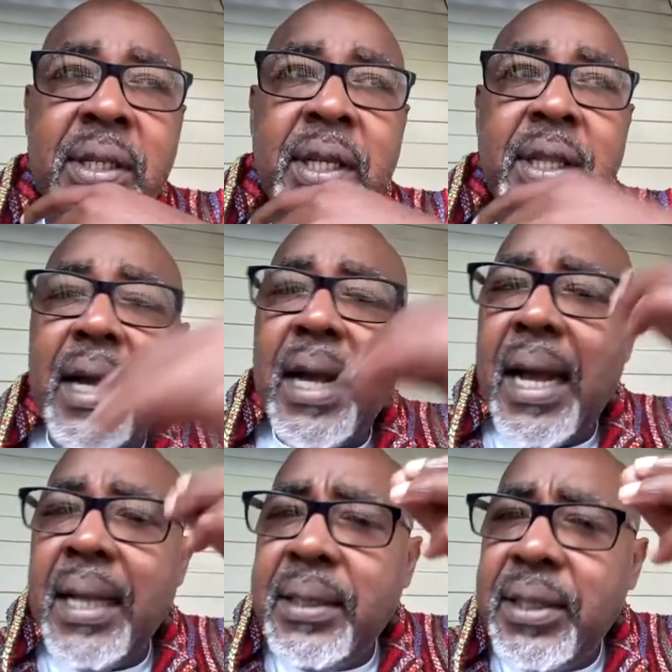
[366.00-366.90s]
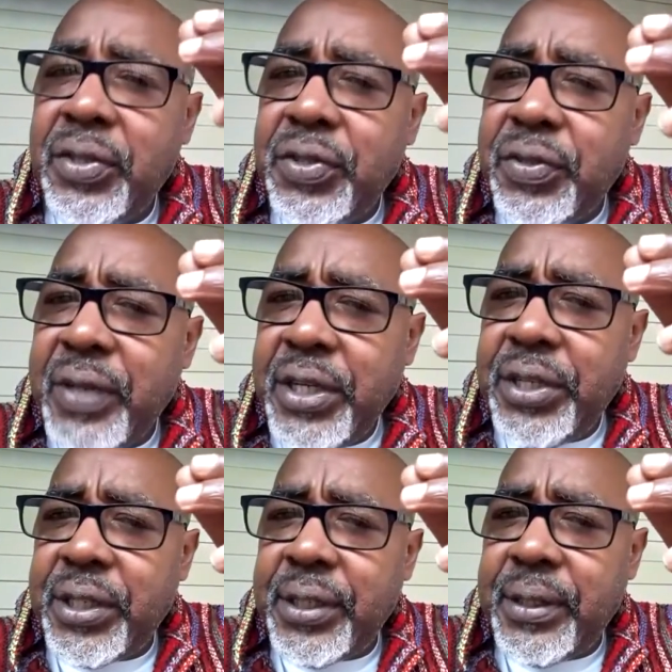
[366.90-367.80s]
the
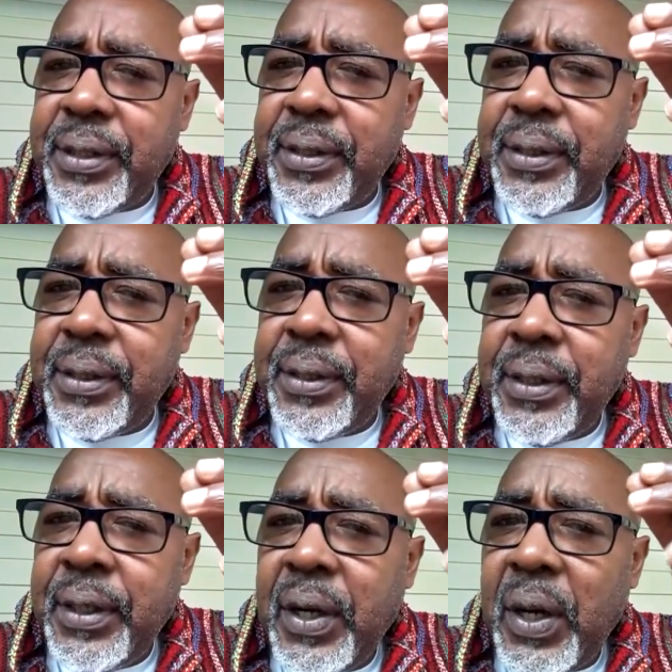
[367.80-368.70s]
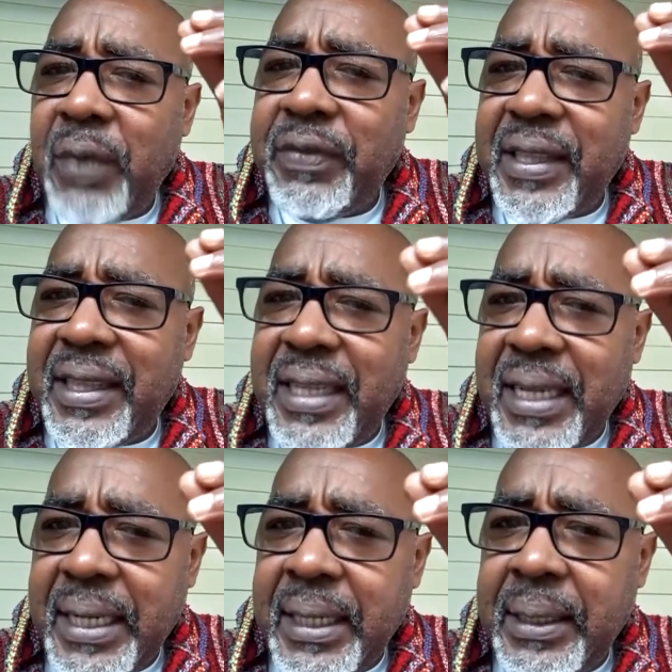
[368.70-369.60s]
concentration of the
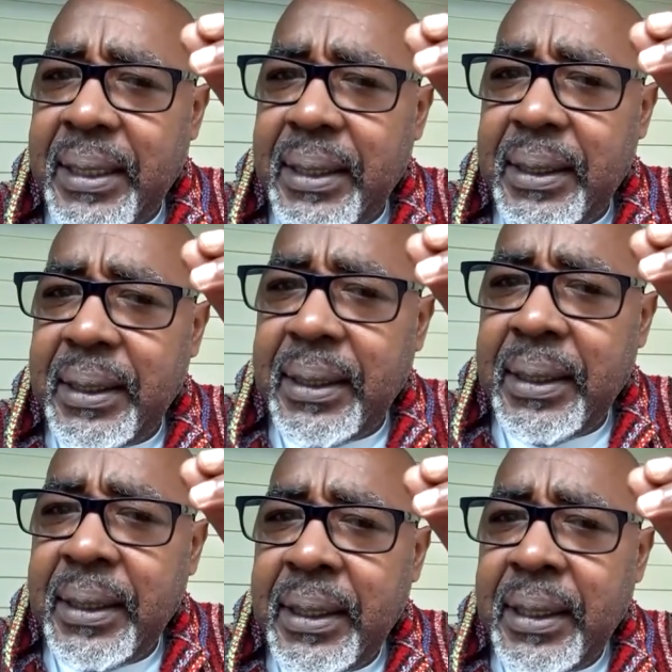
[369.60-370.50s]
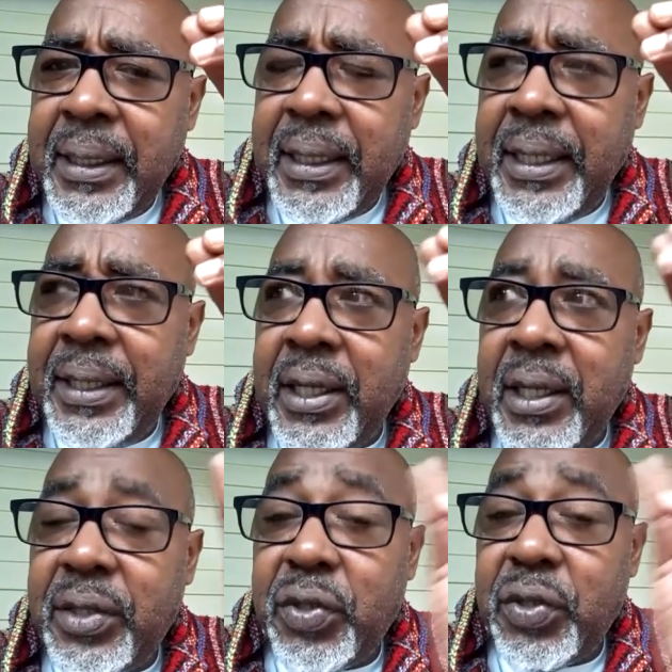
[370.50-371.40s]
thing, either
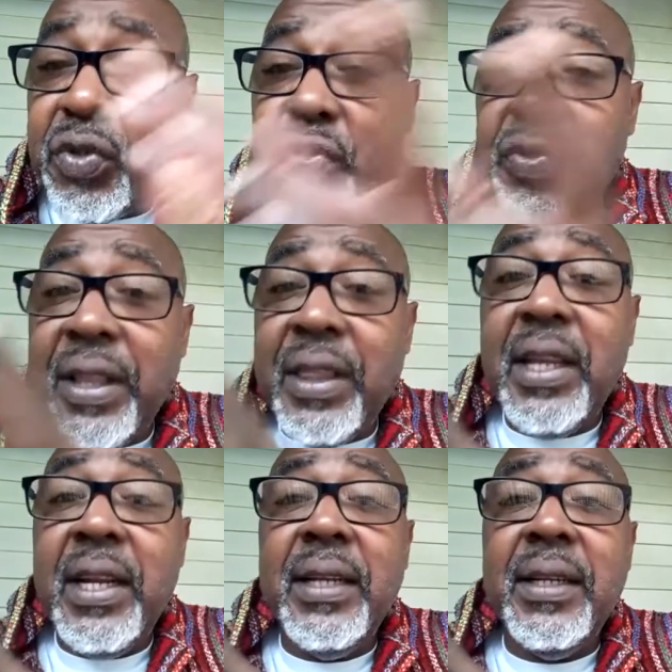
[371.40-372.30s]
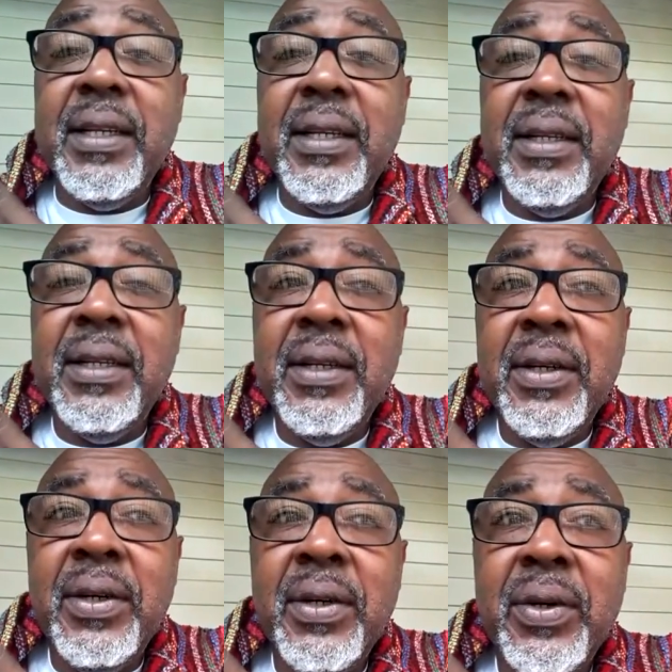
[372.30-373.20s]
to strengthen it
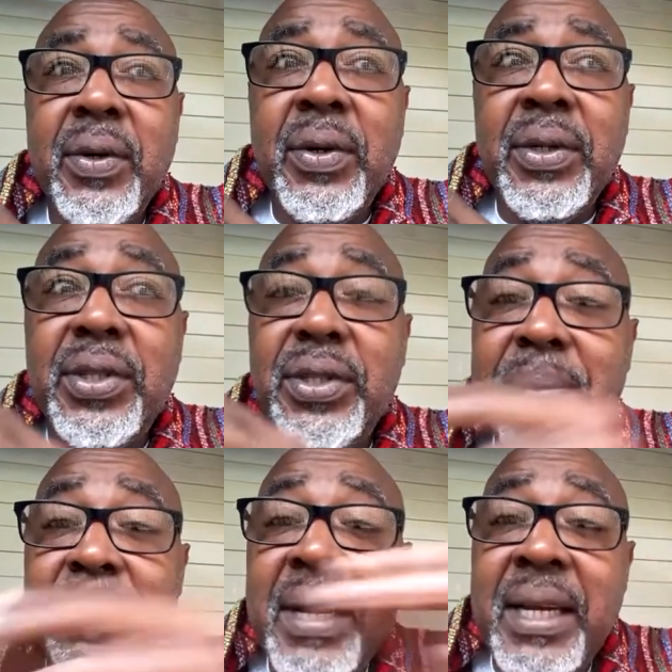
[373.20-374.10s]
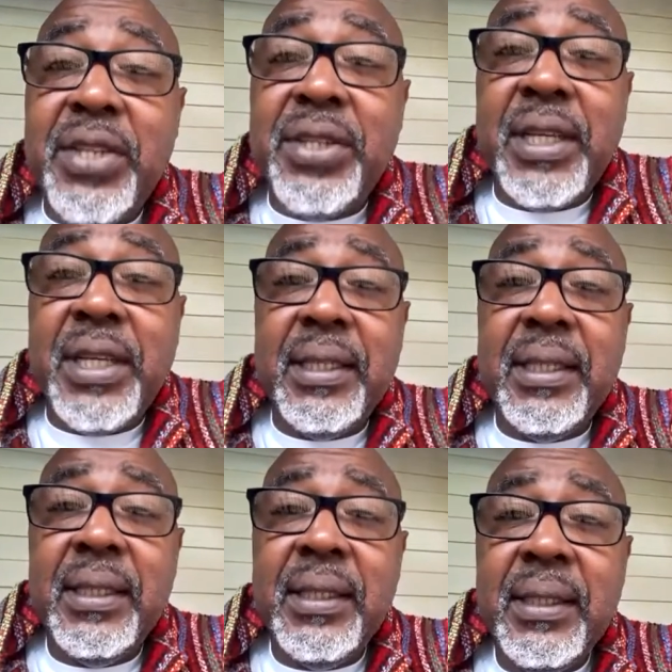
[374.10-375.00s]
or to diminish it,
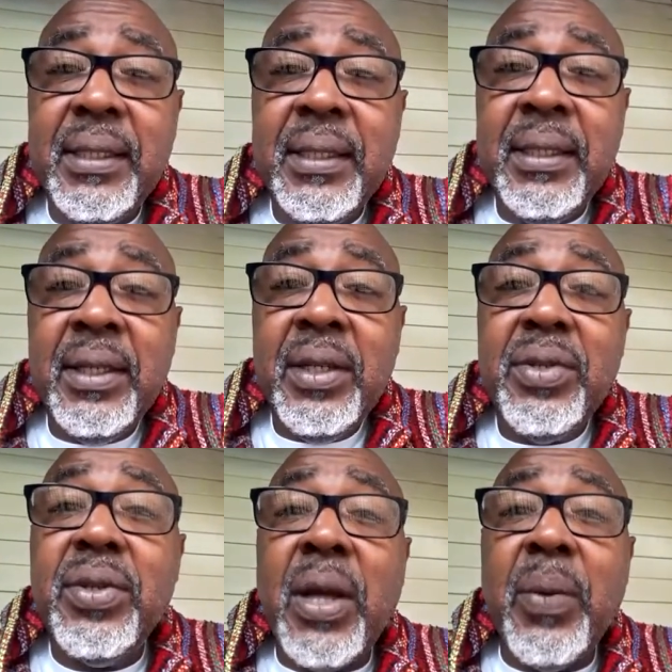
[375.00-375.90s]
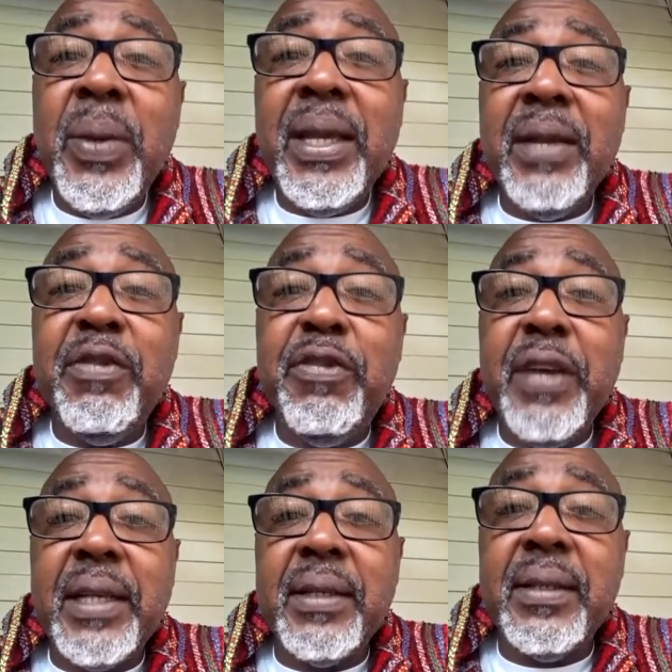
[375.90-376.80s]
so that we can
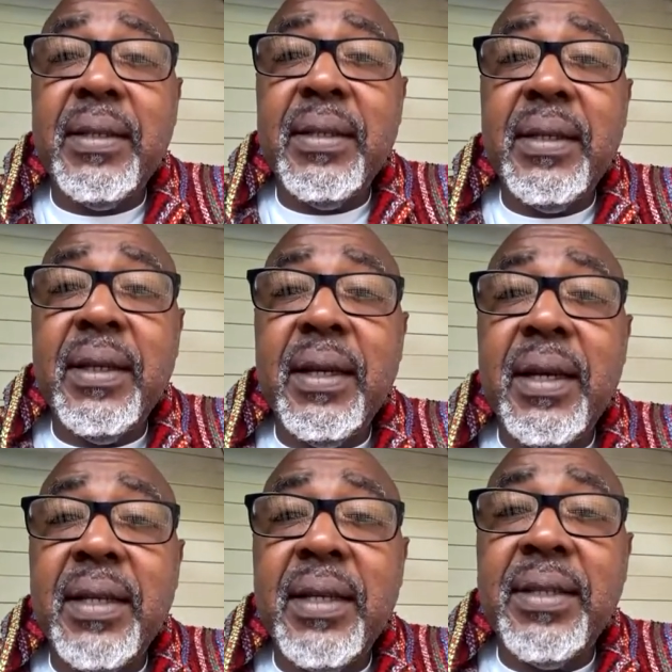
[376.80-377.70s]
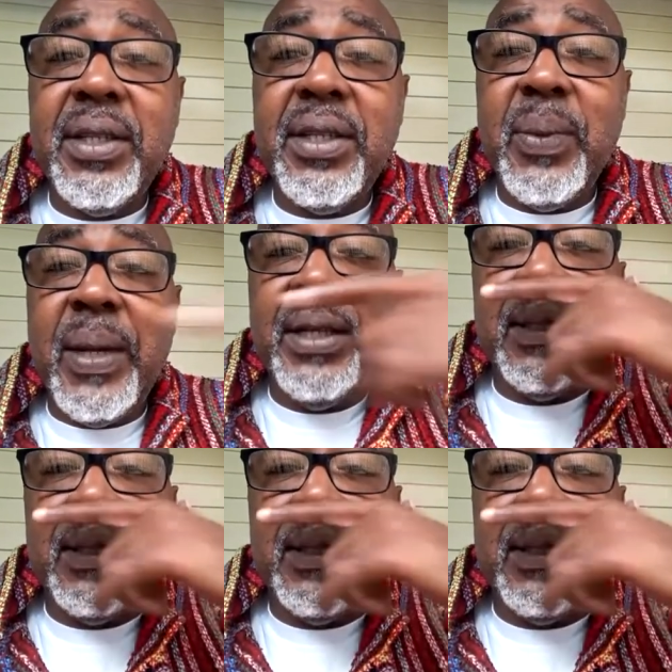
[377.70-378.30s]
fix a situation?